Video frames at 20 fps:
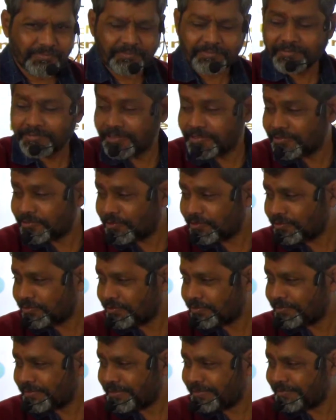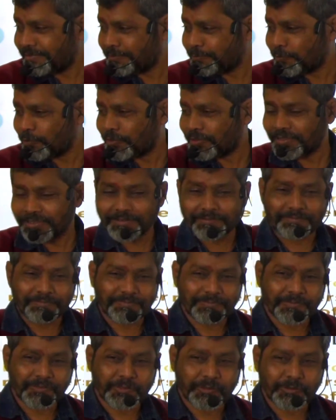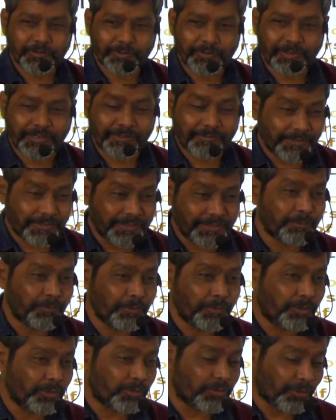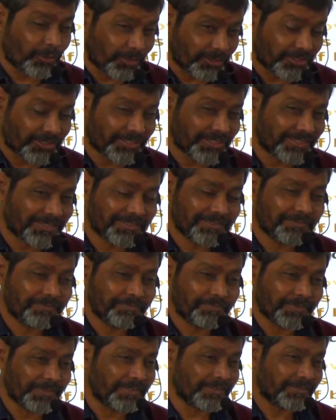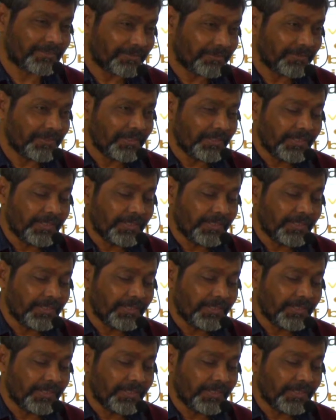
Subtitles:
That's also very important. So advisable to cross check, because